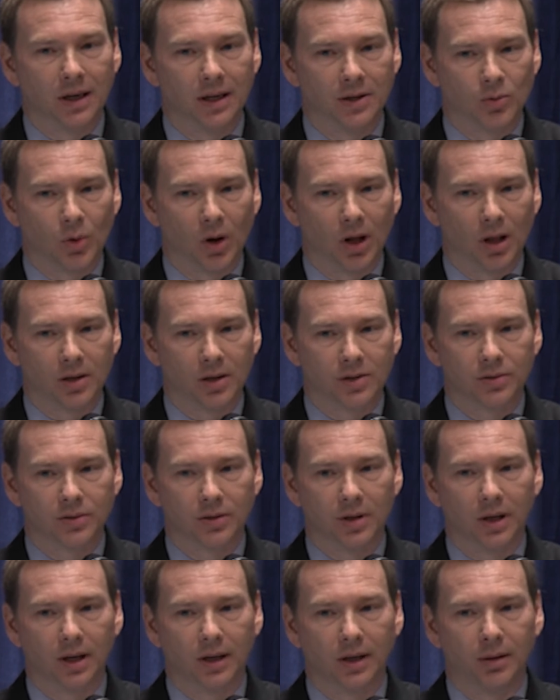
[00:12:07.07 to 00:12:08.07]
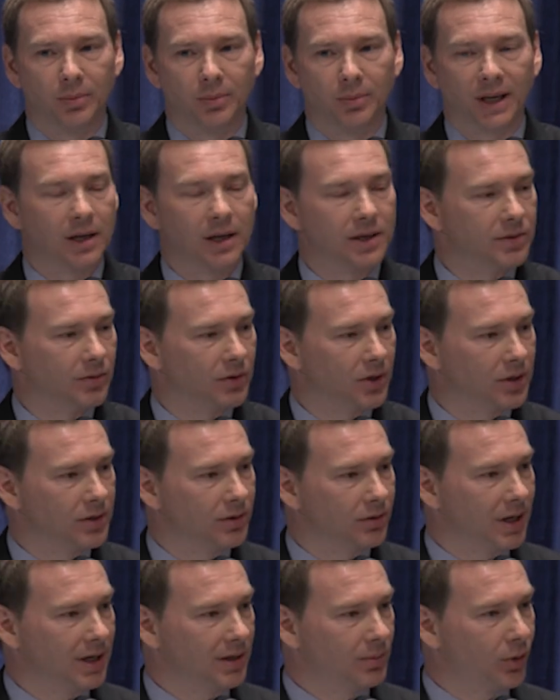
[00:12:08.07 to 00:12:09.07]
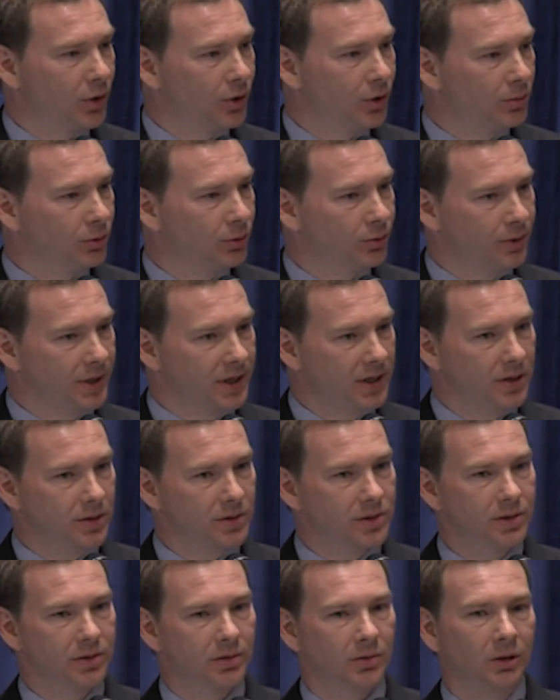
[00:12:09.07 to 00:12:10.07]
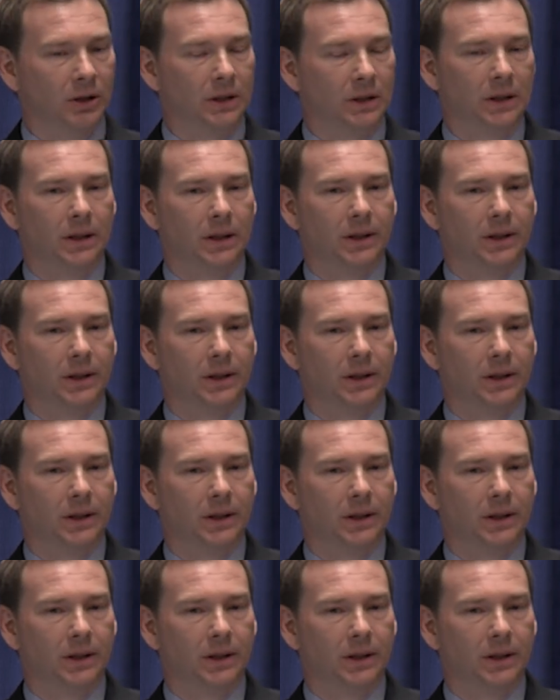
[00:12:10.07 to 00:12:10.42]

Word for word: as well as uh, because of our direct potable reuse